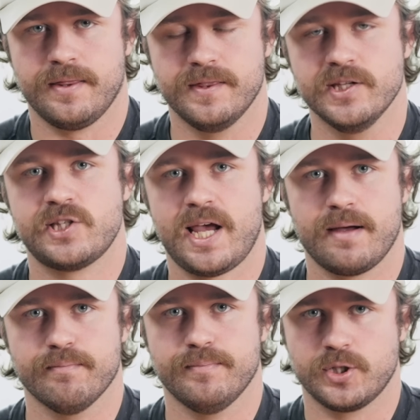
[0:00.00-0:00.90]
the
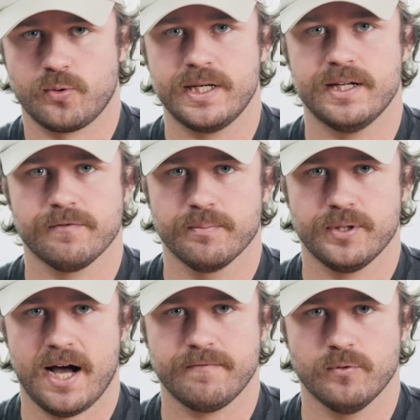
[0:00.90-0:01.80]
same between different
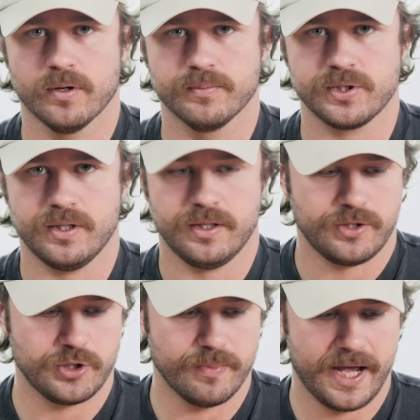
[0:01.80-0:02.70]
platforms.
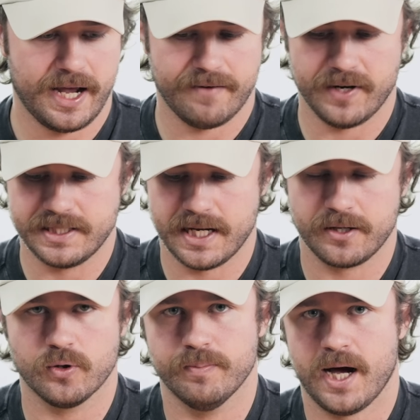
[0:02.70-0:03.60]
You may have
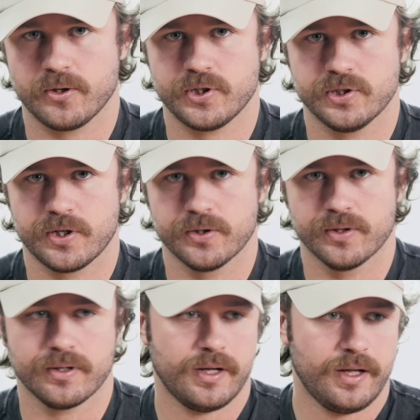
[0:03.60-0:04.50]
identical pouches on
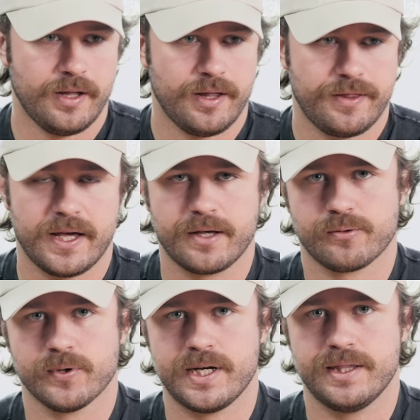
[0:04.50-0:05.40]
your Thing
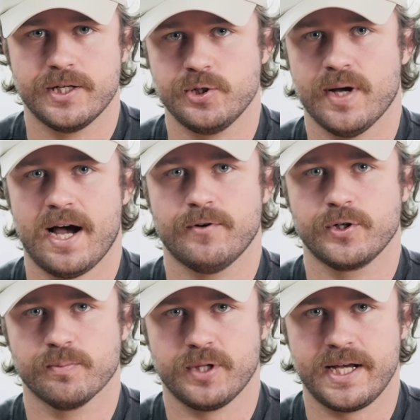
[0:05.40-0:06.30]
3 that you have on
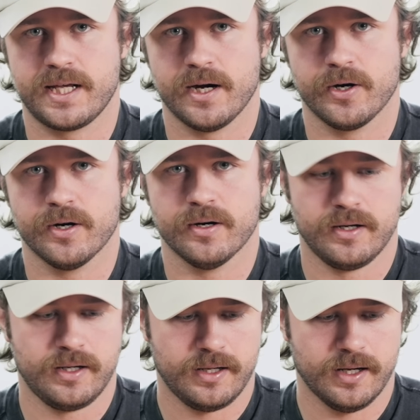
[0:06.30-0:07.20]
your plate carrier.
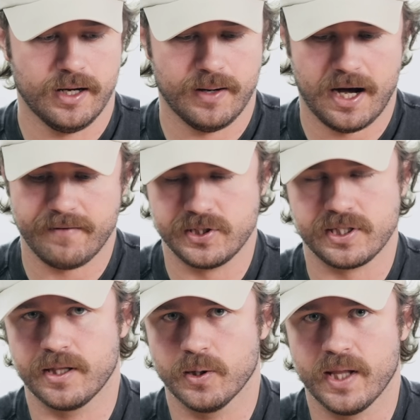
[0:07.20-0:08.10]

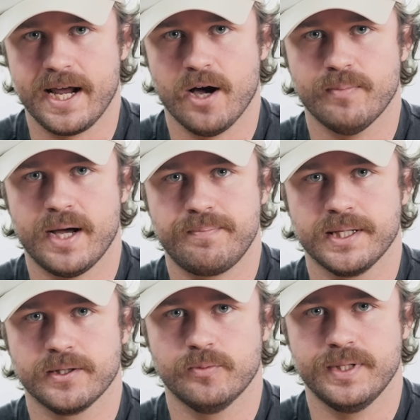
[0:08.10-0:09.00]
Obviously the layout might be
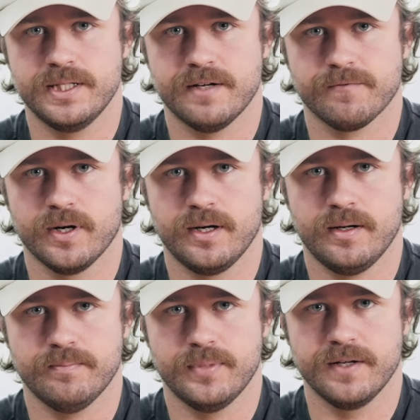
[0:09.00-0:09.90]
a little bit different,
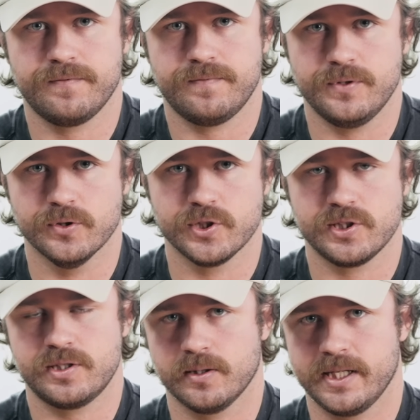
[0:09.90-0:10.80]
but if you're
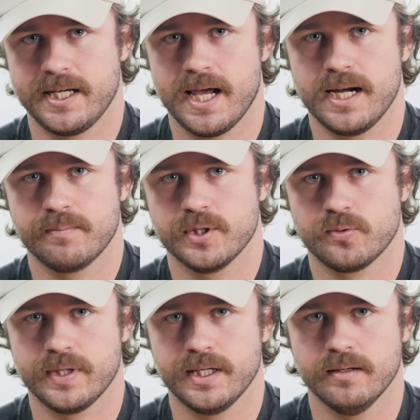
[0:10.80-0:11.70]
just delineating
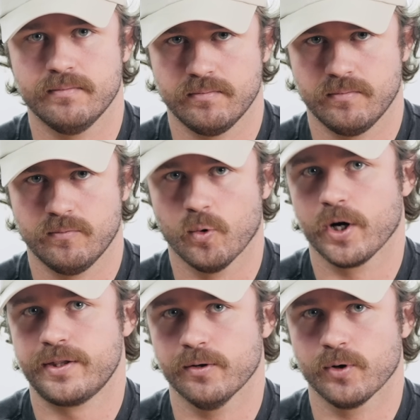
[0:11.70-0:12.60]
between
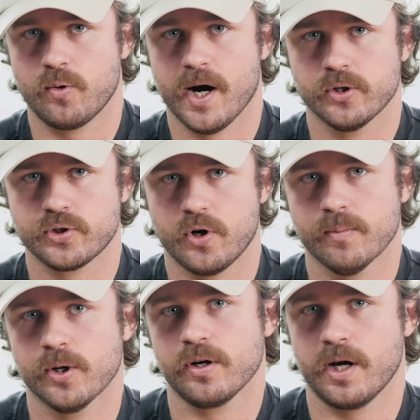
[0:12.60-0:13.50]
work that requires
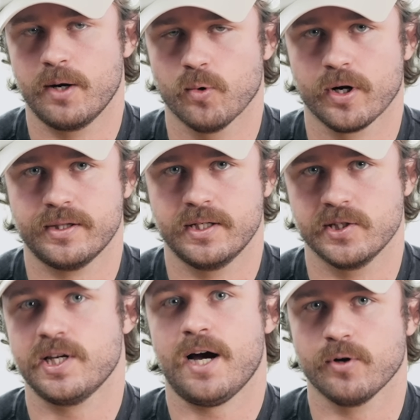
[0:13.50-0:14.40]
armor and work that
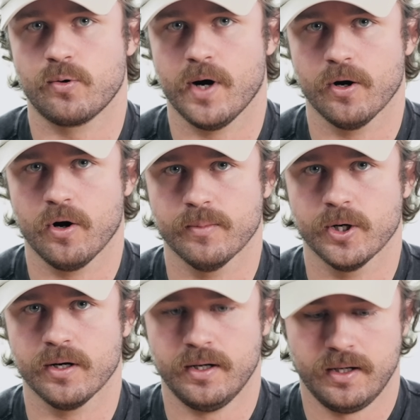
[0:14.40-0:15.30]
does not require armor,